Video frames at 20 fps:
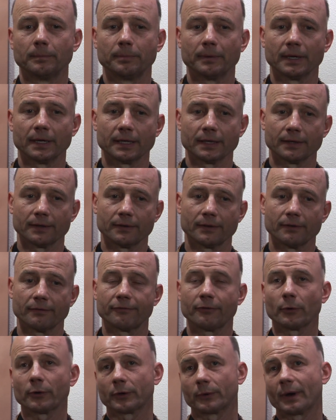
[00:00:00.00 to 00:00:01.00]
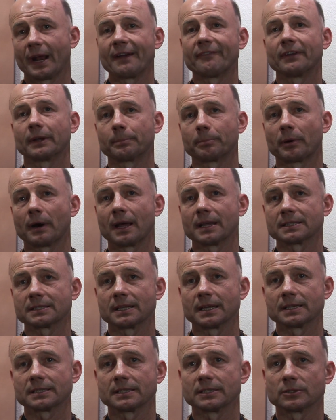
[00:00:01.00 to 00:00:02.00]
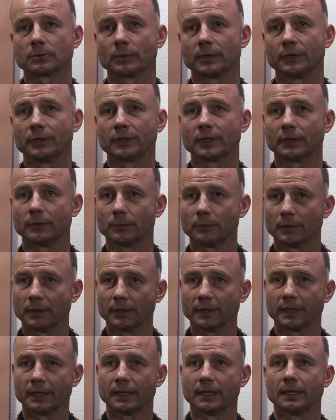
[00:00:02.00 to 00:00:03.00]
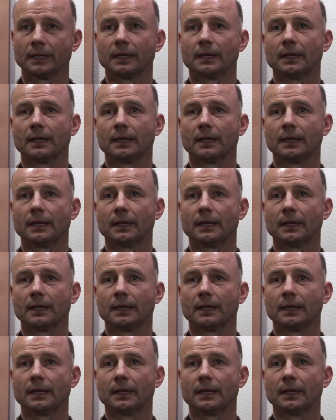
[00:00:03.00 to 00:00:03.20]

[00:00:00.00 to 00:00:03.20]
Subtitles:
But the photographic process is when you can really